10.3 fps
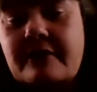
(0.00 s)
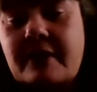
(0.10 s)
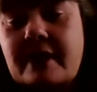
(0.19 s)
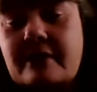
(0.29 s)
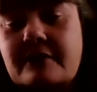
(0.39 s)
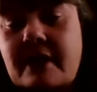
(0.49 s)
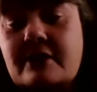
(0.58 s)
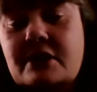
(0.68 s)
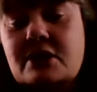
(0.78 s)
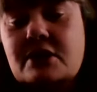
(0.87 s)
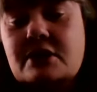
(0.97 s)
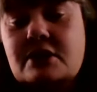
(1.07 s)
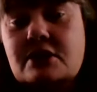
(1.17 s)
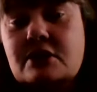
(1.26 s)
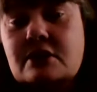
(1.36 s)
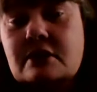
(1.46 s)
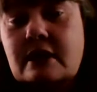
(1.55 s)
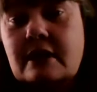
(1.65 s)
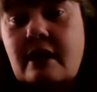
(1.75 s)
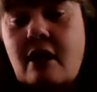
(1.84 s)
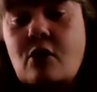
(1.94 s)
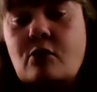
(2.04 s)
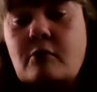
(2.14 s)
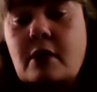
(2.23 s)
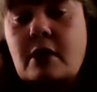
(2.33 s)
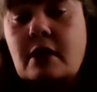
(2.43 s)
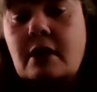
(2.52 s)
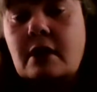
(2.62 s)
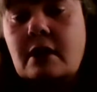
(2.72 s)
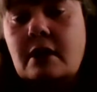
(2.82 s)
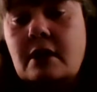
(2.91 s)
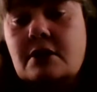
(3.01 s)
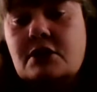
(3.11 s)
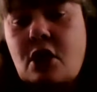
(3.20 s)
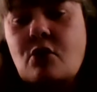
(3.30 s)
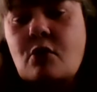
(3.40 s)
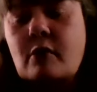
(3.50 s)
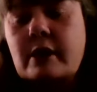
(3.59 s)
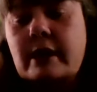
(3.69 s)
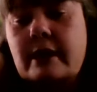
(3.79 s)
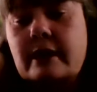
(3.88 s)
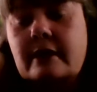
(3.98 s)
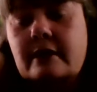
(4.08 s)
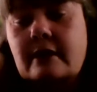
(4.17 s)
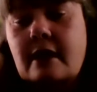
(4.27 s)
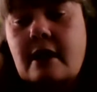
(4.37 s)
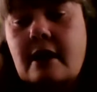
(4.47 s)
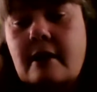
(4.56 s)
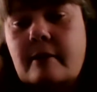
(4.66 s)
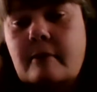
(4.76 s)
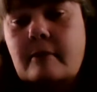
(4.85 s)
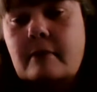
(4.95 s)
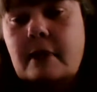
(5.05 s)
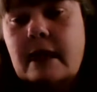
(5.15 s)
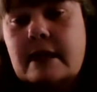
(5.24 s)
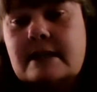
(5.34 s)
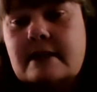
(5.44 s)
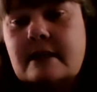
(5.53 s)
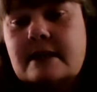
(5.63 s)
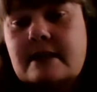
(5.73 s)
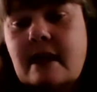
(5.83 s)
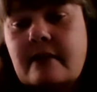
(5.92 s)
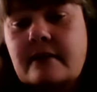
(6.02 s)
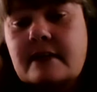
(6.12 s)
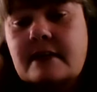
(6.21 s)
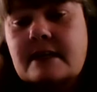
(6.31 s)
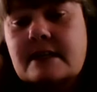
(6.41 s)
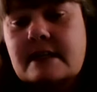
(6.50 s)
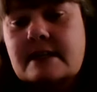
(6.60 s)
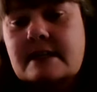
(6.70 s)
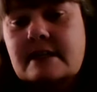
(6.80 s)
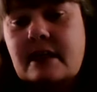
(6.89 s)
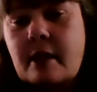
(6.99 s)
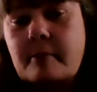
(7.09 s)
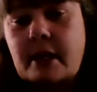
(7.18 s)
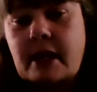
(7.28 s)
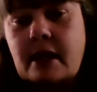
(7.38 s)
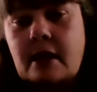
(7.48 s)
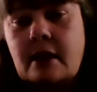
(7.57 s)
I found it just hit home so quick. And it's not even a discus, it's a guppy.